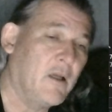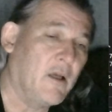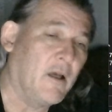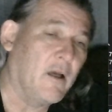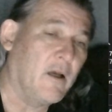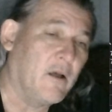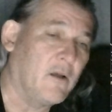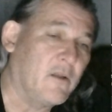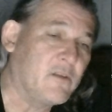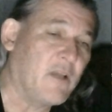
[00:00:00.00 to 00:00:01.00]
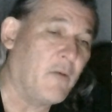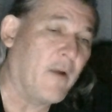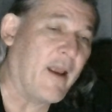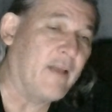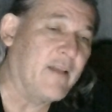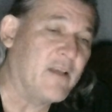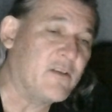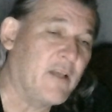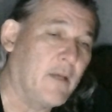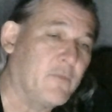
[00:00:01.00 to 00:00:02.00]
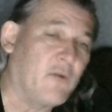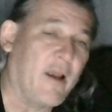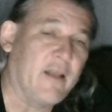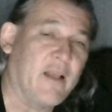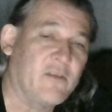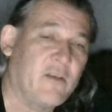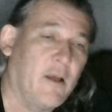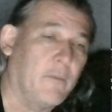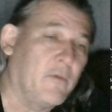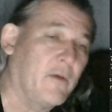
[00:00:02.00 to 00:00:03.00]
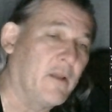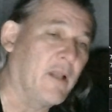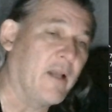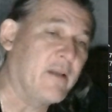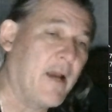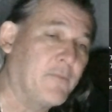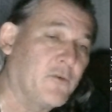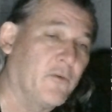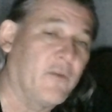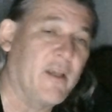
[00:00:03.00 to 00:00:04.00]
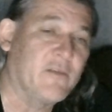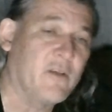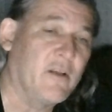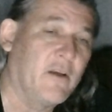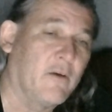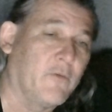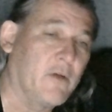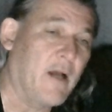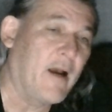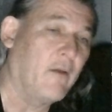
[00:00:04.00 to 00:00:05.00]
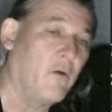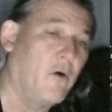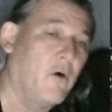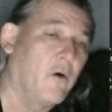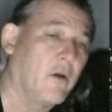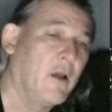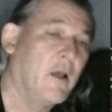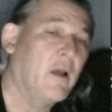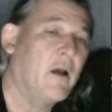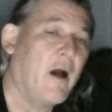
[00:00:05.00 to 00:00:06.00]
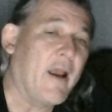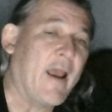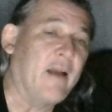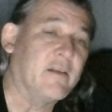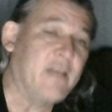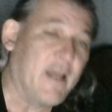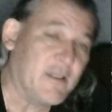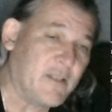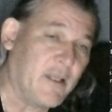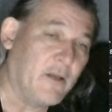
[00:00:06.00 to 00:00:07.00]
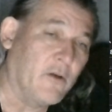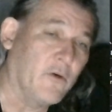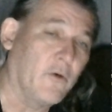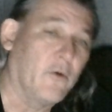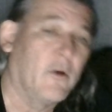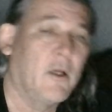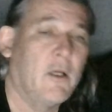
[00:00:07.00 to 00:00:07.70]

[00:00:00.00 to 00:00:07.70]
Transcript: Let's say I want to add that step, so I add that step, and then I type certain things in here for dialogue. I add a test here.